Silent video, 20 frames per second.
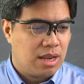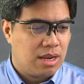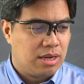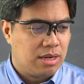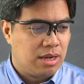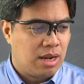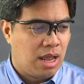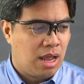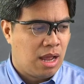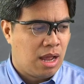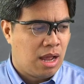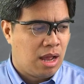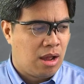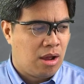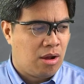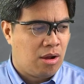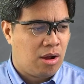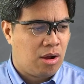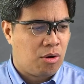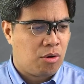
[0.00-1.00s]

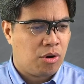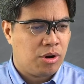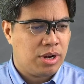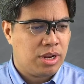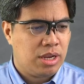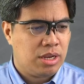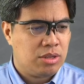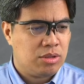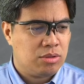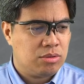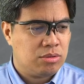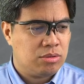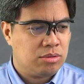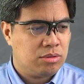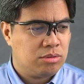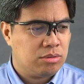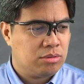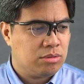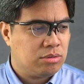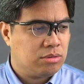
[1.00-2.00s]
Now, according
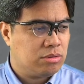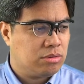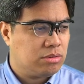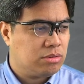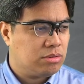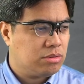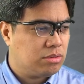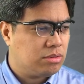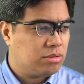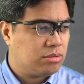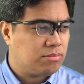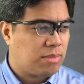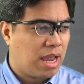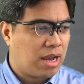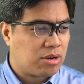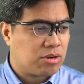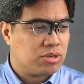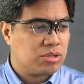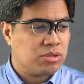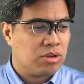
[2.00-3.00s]
to
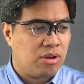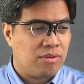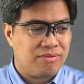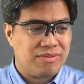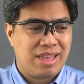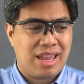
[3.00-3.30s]
Microsoft,